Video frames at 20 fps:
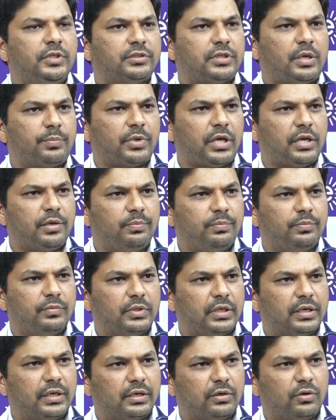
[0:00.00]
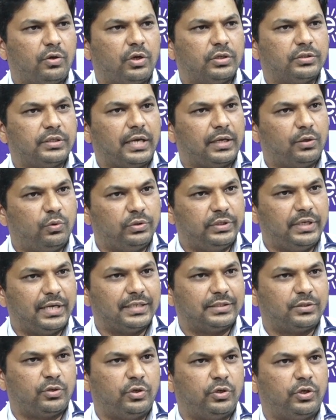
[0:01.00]
Sometimes they can cause acute
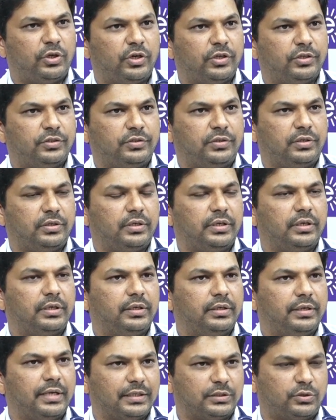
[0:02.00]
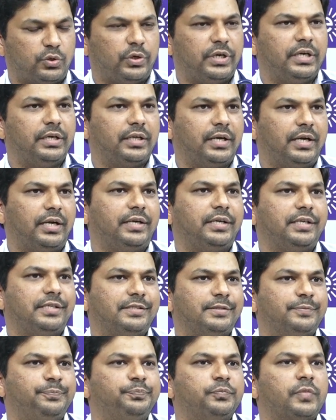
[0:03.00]

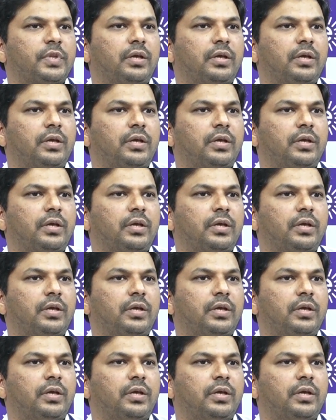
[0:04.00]
gastroenteritis